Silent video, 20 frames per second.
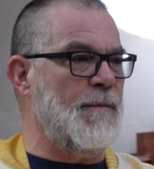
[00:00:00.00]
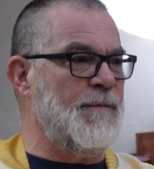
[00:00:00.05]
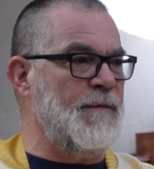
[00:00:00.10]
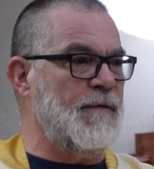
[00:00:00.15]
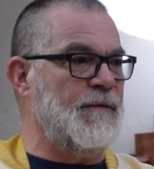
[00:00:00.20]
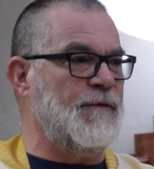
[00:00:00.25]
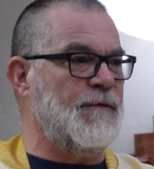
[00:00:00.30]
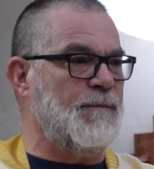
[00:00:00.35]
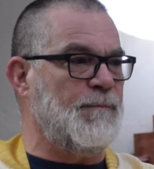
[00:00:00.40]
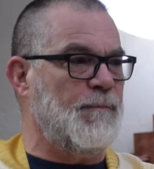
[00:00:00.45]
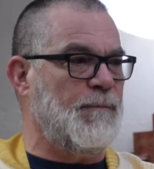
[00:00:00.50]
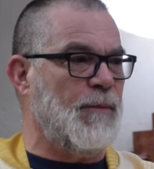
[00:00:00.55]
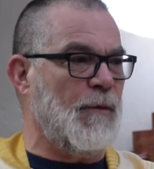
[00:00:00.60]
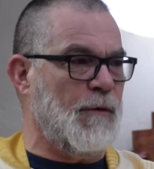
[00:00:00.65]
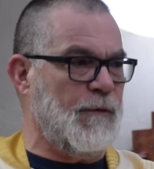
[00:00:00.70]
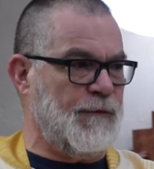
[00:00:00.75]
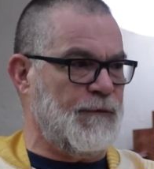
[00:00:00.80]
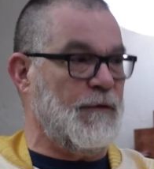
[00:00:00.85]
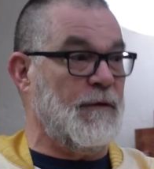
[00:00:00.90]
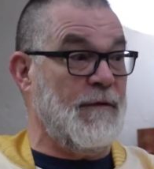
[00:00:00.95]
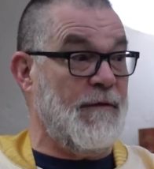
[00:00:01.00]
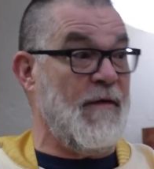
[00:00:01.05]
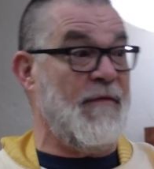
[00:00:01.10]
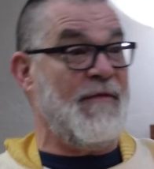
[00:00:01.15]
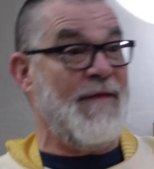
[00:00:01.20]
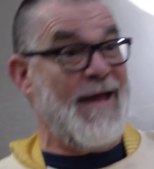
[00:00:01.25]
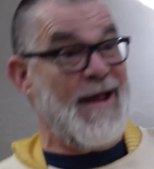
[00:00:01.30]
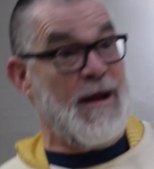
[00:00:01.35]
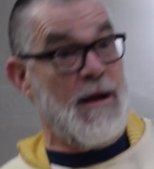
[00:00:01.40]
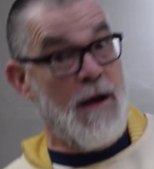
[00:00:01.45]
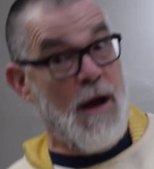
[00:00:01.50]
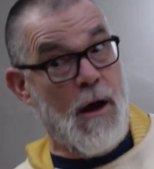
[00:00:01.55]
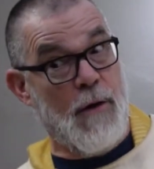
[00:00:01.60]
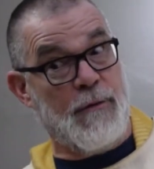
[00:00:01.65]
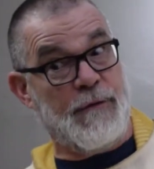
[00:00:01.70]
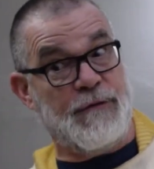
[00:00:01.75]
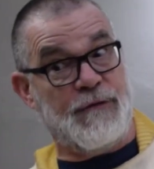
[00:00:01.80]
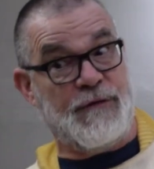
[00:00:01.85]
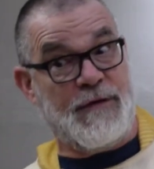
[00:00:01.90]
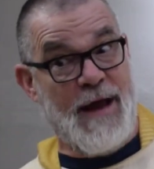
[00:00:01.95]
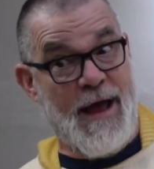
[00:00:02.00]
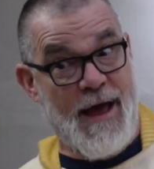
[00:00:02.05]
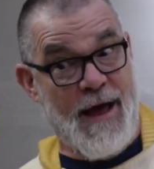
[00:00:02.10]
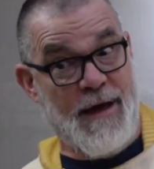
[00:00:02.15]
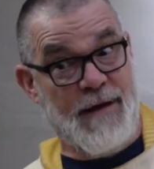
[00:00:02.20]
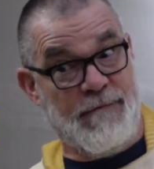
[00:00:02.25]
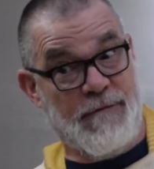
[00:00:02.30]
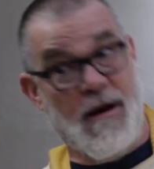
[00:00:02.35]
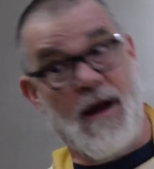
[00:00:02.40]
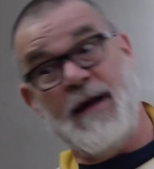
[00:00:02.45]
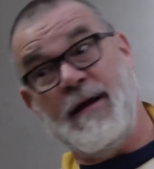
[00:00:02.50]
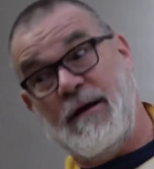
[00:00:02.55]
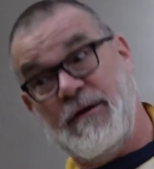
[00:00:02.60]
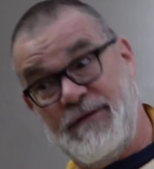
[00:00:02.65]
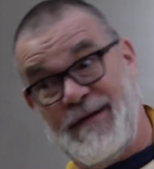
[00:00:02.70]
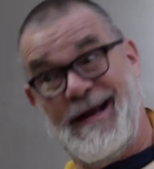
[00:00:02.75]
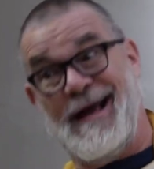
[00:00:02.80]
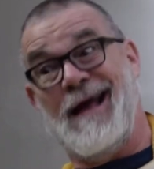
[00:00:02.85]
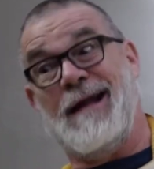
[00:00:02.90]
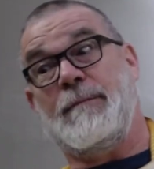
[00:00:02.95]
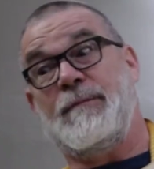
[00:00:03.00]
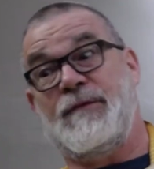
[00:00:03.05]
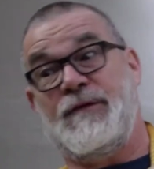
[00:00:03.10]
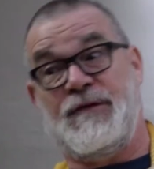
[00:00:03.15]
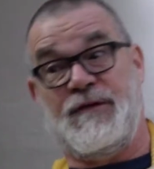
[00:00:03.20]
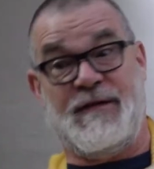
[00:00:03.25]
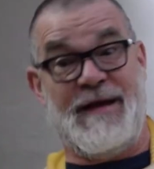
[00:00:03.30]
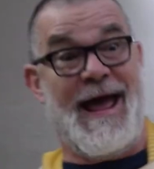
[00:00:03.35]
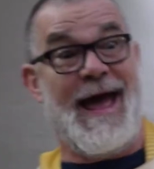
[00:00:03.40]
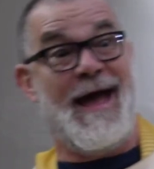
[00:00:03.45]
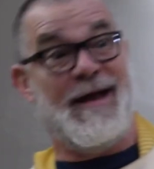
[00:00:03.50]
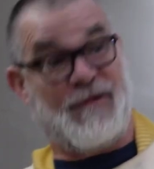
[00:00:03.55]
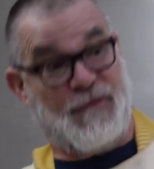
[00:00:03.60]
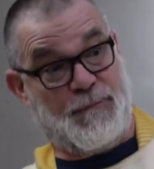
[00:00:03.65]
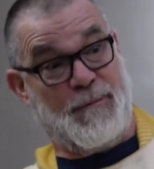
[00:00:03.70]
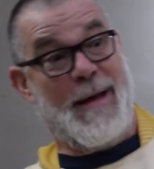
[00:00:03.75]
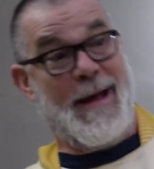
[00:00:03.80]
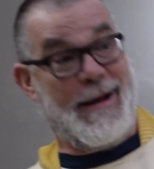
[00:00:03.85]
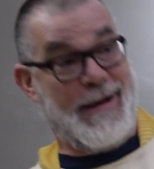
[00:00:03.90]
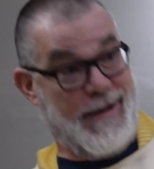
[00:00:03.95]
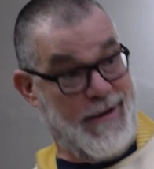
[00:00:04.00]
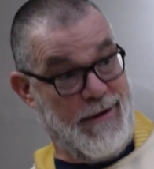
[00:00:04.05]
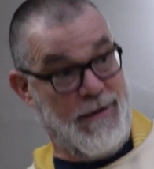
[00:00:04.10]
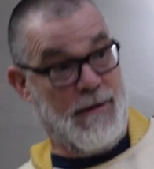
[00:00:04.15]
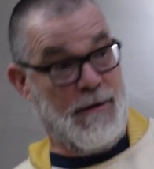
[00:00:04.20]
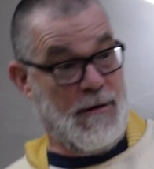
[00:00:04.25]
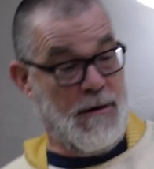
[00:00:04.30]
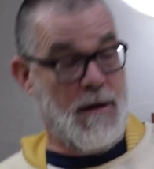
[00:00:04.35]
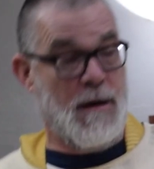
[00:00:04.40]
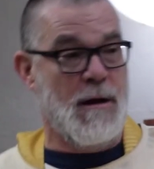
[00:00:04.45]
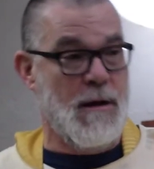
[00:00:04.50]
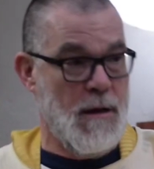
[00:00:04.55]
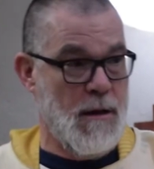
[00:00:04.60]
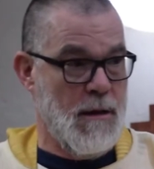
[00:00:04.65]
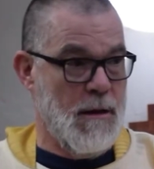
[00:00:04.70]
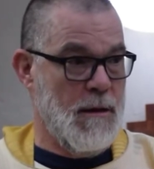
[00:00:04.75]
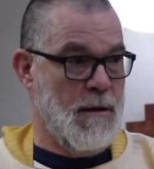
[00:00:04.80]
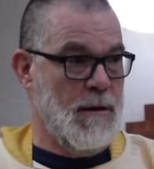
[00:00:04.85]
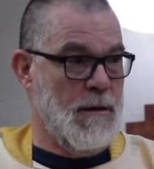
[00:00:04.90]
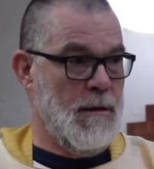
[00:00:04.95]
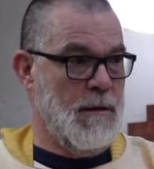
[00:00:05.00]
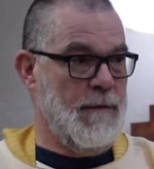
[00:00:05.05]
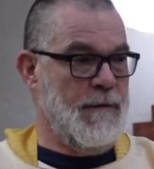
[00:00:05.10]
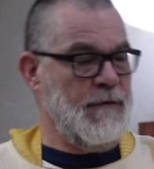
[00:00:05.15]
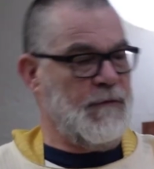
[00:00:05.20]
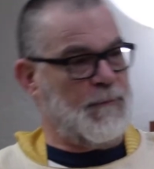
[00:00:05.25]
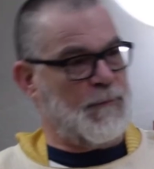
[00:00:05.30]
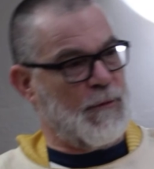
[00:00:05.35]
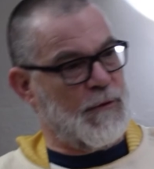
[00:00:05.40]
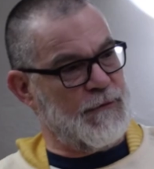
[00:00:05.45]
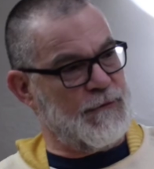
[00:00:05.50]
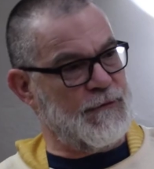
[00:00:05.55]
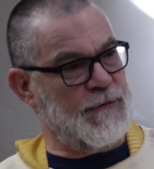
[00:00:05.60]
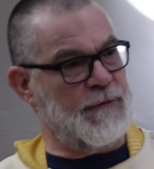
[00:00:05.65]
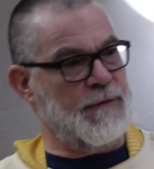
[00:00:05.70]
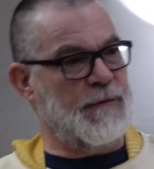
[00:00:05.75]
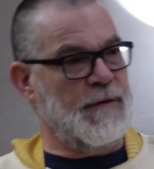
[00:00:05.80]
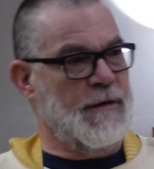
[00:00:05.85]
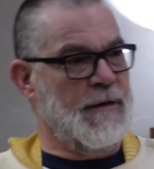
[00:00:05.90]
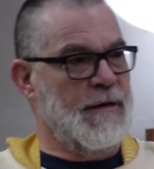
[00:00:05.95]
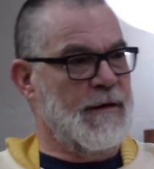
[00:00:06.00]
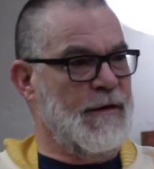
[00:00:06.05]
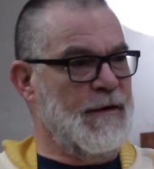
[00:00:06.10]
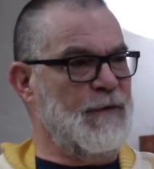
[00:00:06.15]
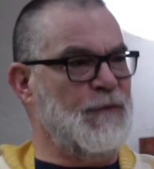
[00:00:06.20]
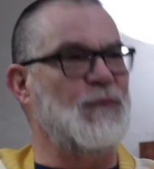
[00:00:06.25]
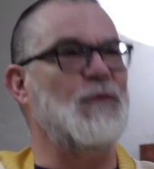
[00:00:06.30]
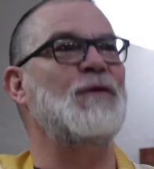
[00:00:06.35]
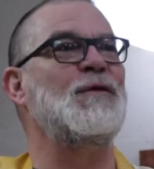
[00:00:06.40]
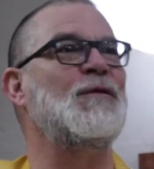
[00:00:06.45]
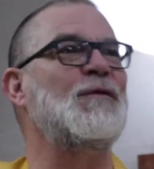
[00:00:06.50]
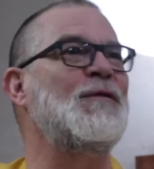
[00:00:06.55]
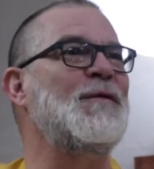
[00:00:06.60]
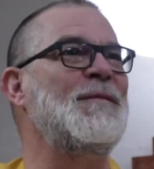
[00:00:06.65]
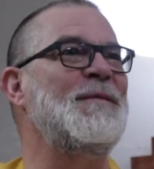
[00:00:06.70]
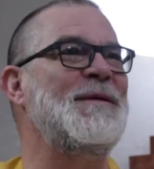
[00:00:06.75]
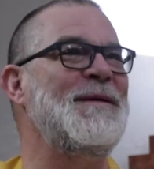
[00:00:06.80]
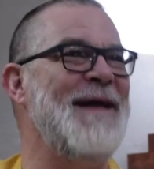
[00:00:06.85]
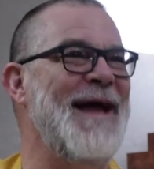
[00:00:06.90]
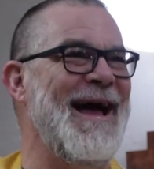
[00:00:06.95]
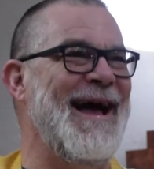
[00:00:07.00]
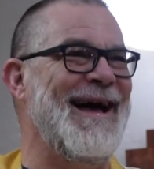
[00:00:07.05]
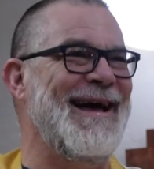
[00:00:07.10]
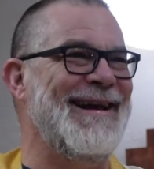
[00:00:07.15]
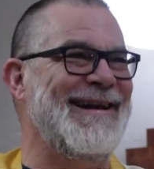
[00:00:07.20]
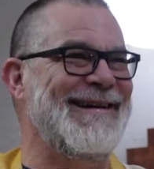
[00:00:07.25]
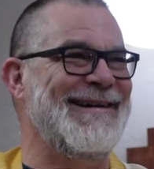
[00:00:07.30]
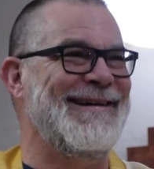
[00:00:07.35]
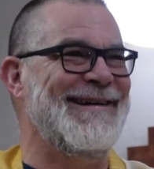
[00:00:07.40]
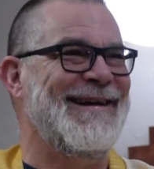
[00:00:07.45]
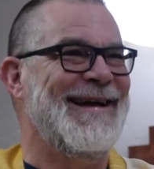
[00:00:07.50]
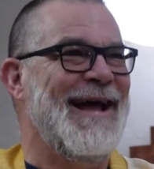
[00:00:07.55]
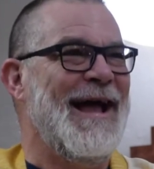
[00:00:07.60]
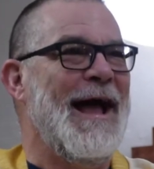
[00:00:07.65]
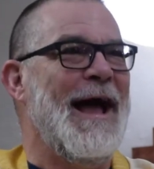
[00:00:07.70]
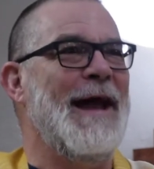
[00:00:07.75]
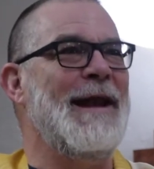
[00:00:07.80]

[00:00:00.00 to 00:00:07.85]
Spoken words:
this person that they know is dead, right, because they got him stashed back here, this person is risen from the dead.